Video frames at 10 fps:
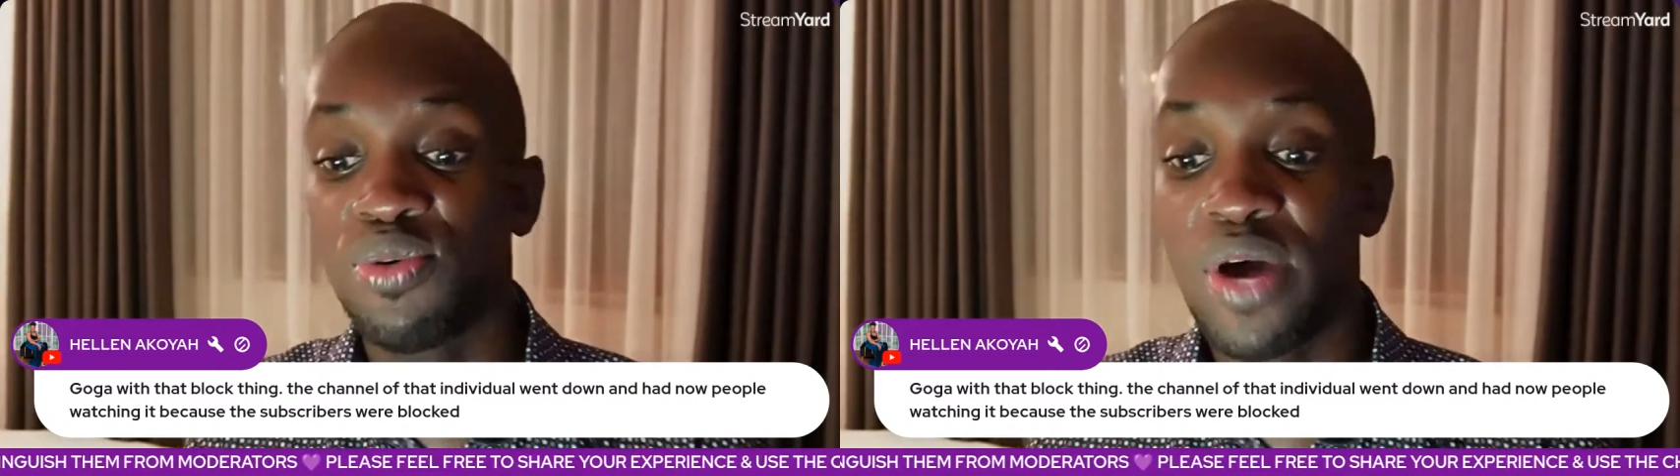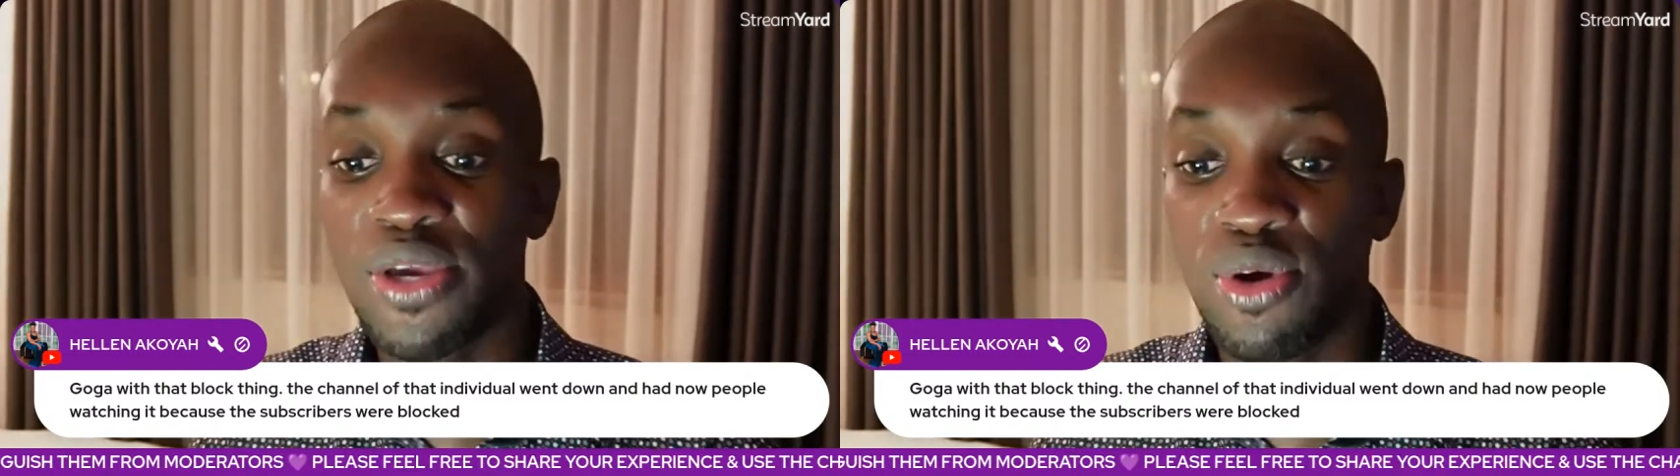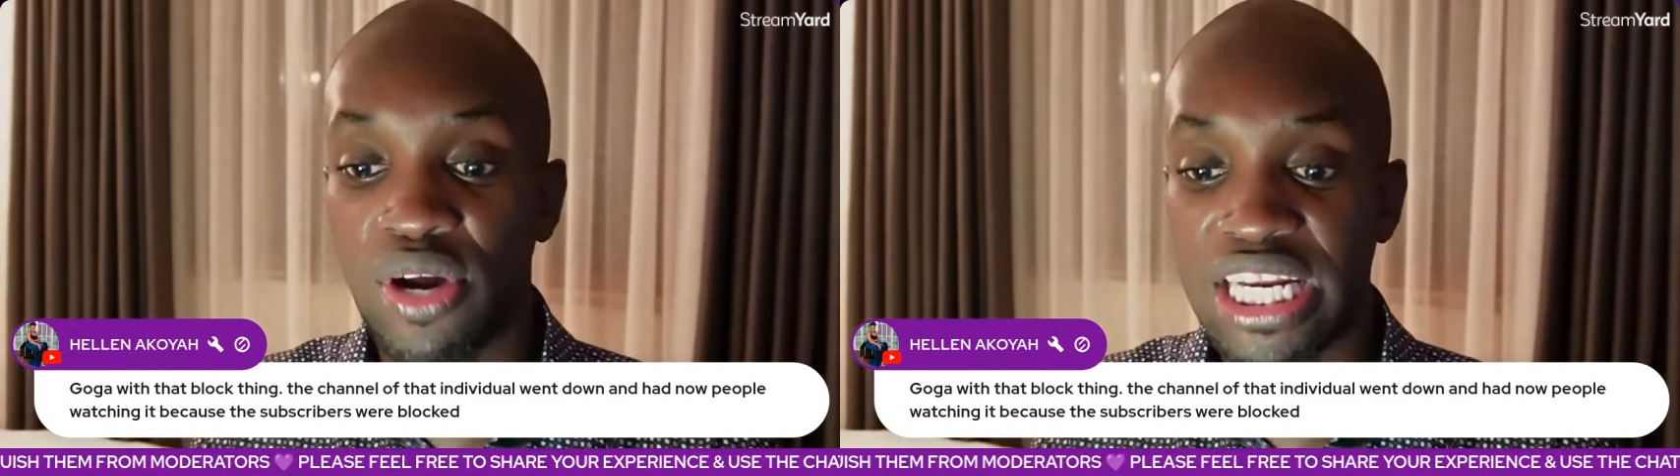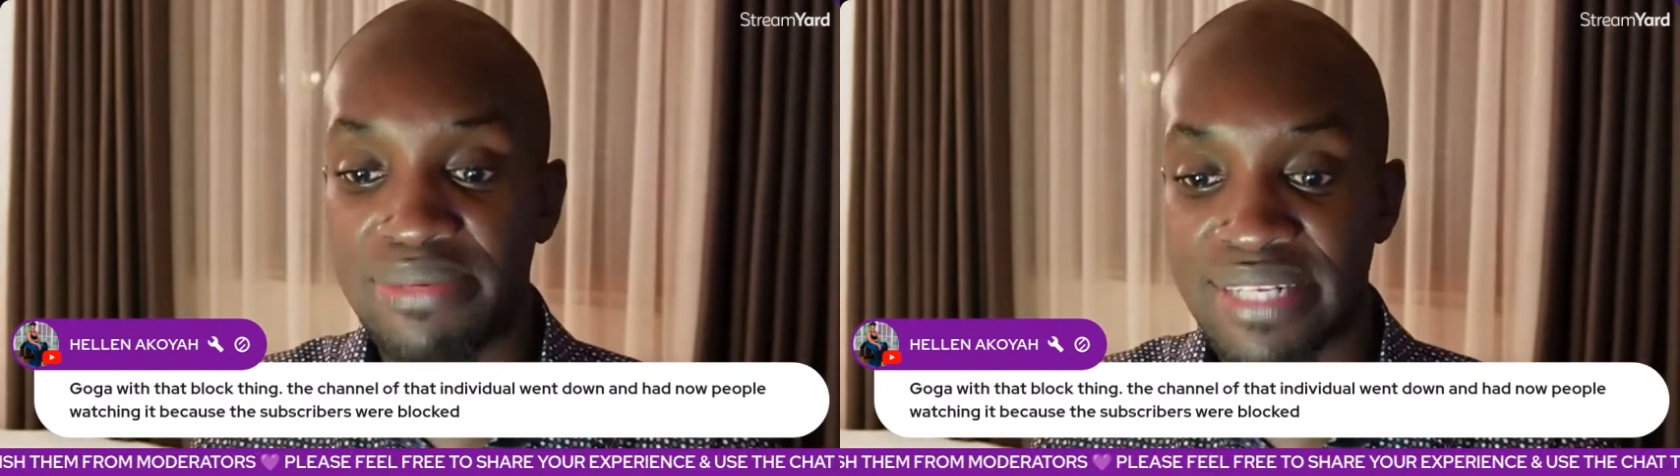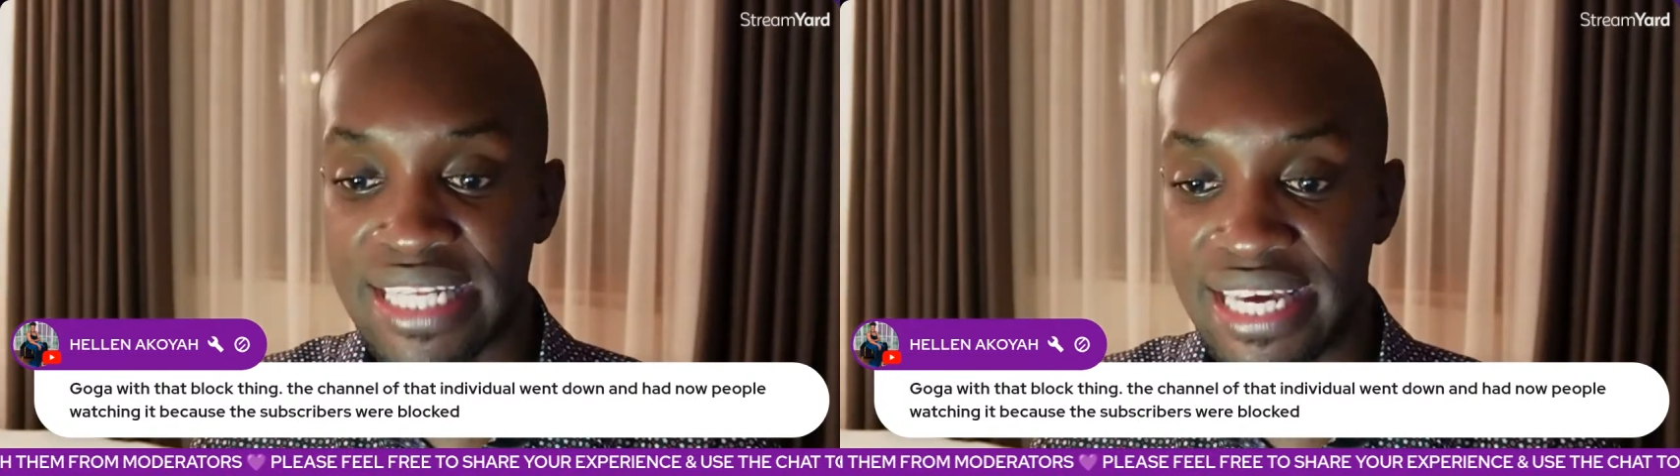Who are you calling
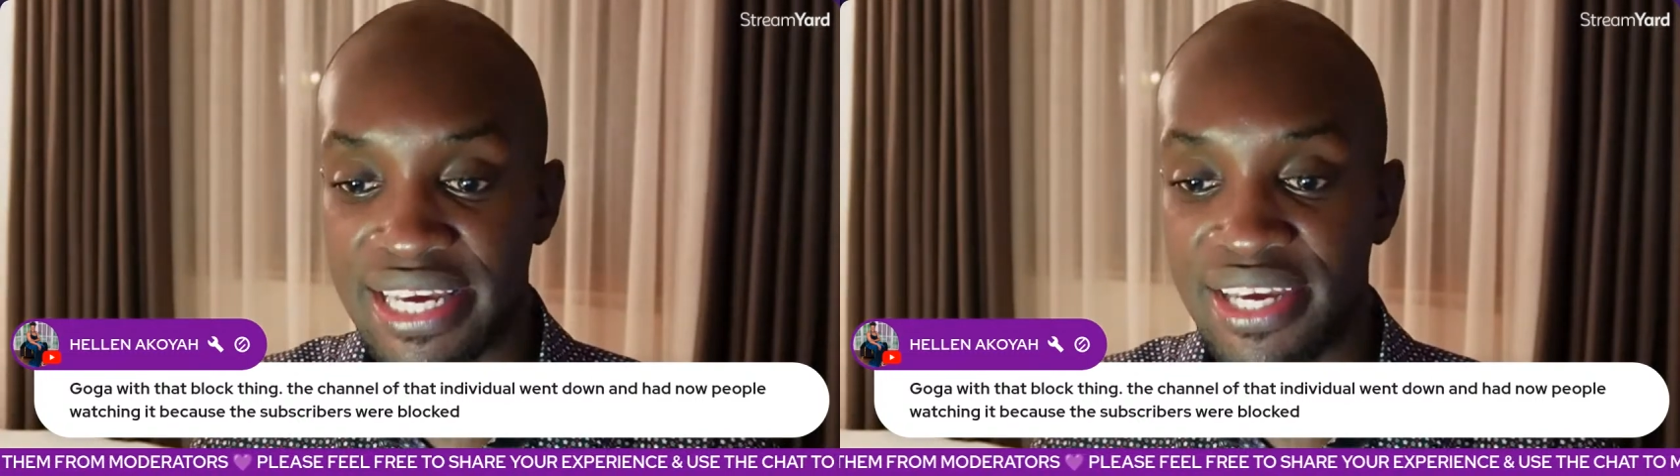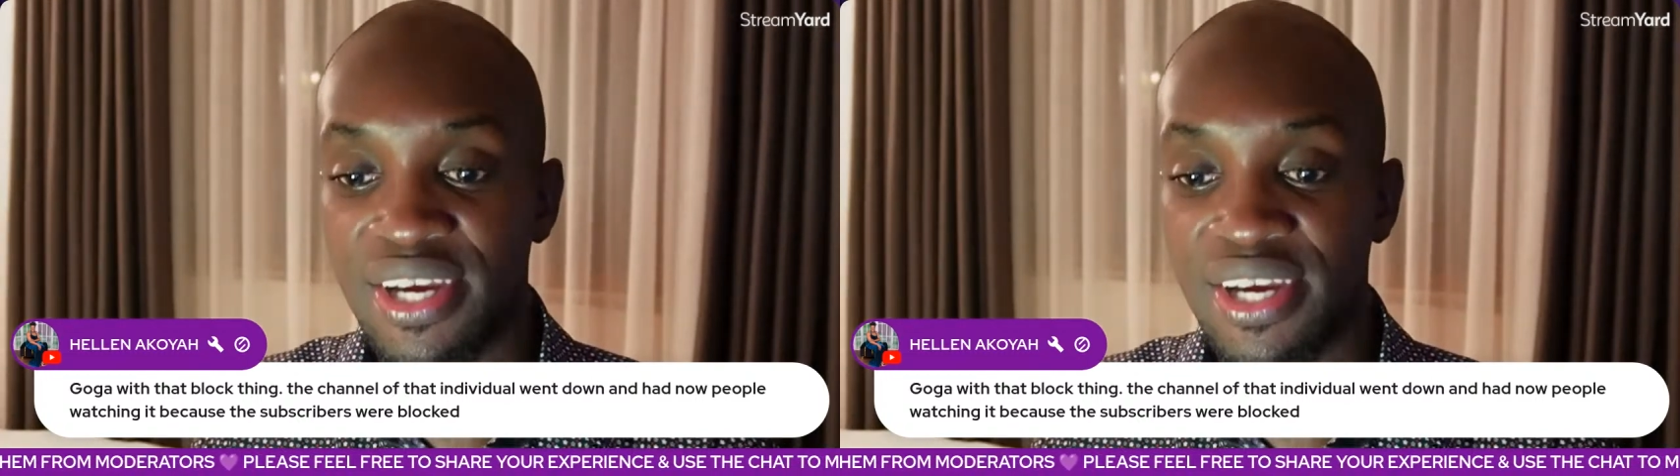mzee?